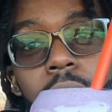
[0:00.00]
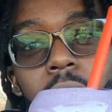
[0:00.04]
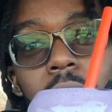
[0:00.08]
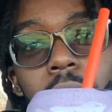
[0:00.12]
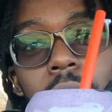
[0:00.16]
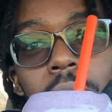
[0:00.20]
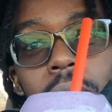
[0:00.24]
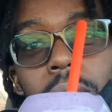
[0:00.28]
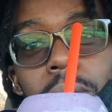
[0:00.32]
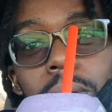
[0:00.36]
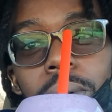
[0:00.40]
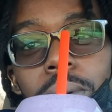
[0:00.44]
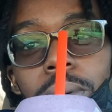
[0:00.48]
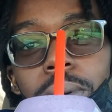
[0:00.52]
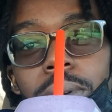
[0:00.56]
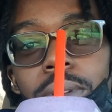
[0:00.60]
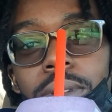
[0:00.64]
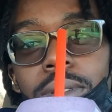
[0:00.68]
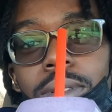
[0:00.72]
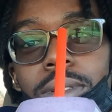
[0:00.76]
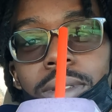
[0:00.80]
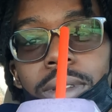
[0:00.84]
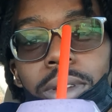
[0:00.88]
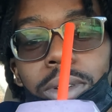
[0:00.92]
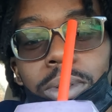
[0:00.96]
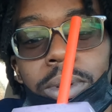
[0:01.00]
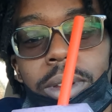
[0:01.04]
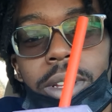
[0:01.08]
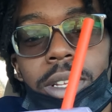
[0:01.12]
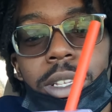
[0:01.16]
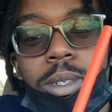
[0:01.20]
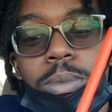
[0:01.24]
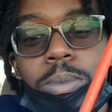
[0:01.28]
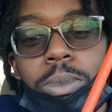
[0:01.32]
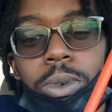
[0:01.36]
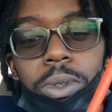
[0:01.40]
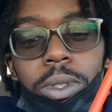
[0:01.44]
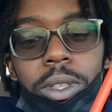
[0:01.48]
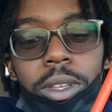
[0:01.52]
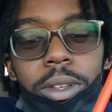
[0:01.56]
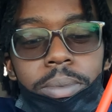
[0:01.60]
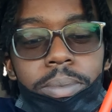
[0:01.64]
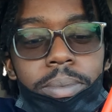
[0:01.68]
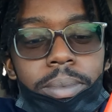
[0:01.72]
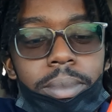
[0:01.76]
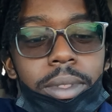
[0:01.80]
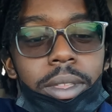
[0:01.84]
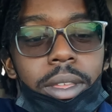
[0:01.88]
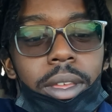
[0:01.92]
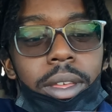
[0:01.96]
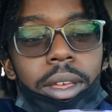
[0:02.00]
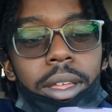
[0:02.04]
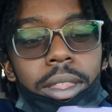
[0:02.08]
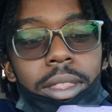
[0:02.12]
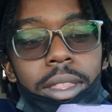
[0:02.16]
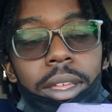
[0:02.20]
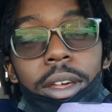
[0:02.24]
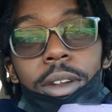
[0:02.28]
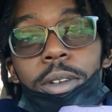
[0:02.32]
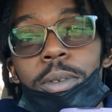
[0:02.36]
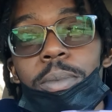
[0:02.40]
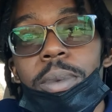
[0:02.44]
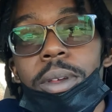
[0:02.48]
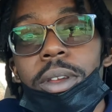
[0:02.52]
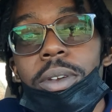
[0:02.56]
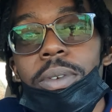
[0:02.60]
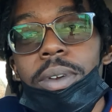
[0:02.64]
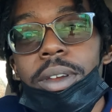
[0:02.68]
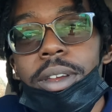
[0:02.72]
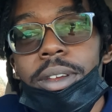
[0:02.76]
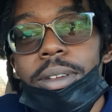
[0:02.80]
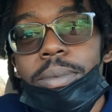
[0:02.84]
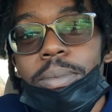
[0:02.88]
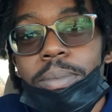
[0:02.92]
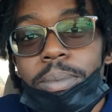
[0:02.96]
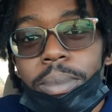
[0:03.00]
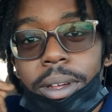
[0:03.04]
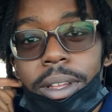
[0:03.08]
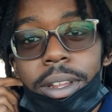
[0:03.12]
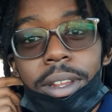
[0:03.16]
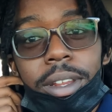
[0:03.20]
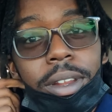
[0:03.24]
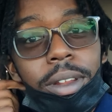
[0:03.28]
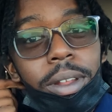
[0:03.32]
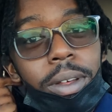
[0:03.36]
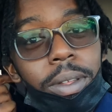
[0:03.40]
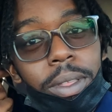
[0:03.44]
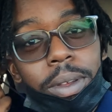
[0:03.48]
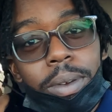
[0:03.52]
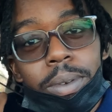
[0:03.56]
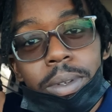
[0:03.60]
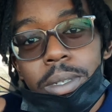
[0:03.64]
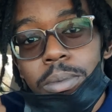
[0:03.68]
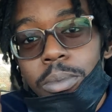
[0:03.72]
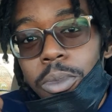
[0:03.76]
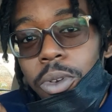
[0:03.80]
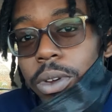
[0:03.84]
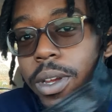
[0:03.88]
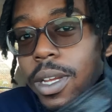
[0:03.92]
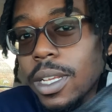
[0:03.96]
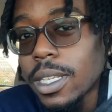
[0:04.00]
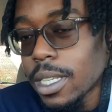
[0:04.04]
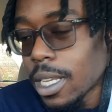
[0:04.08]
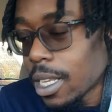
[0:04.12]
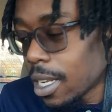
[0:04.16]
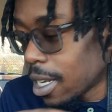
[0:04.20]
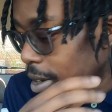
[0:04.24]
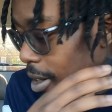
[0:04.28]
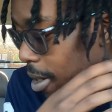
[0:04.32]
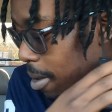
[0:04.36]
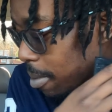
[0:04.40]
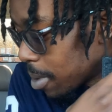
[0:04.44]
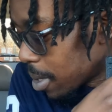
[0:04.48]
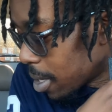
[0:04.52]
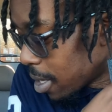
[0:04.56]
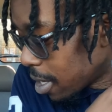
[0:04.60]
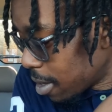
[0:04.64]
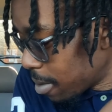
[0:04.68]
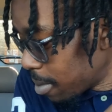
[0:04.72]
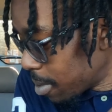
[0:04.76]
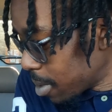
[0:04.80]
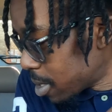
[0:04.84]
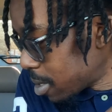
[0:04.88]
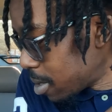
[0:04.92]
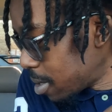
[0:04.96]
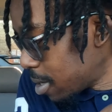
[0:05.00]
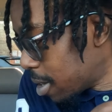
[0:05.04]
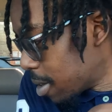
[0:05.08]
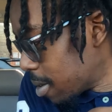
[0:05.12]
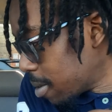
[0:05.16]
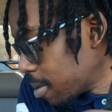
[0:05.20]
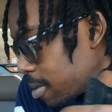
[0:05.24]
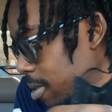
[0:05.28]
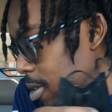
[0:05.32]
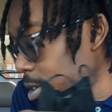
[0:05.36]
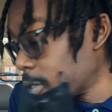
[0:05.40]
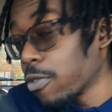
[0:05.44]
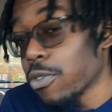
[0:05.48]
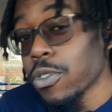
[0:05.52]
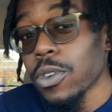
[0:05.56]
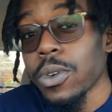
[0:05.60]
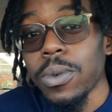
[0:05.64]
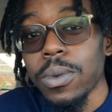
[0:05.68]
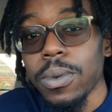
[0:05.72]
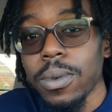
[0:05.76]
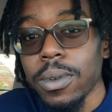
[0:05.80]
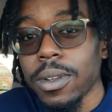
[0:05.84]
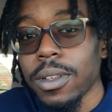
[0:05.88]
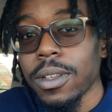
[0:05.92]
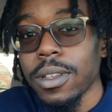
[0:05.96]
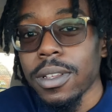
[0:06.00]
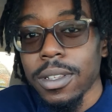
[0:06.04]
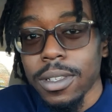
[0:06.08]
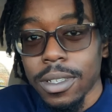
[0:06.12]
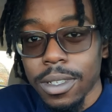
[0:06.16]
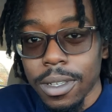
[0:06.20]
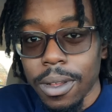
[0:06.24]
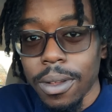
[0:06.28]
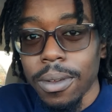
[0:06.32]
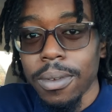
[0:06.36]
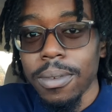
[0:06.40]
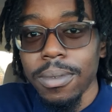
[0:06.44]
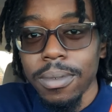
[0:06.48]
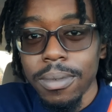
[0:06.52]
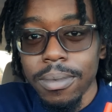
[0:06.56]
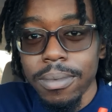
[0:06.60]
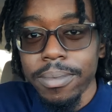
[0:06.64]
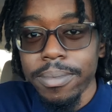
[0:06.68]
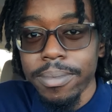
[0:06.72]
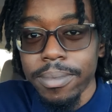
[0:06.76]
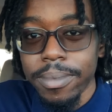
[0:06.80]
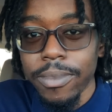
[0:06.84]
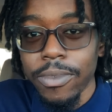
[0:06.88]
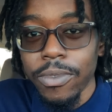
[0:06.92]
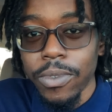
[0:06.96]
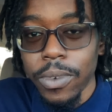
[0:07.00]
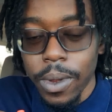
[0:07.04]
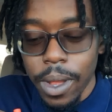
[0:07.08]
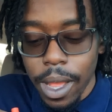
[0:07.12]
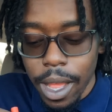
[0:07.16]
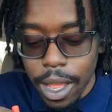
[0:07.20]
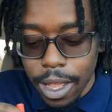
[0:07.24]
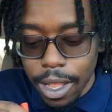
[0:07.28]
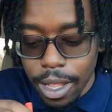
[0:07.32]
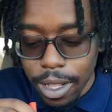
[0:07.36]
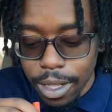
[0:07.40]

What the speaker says: Go green smoothie. Thought it would be green, but you know there was some greens in there, I believe. It's, you know, there's fruit, so fruit got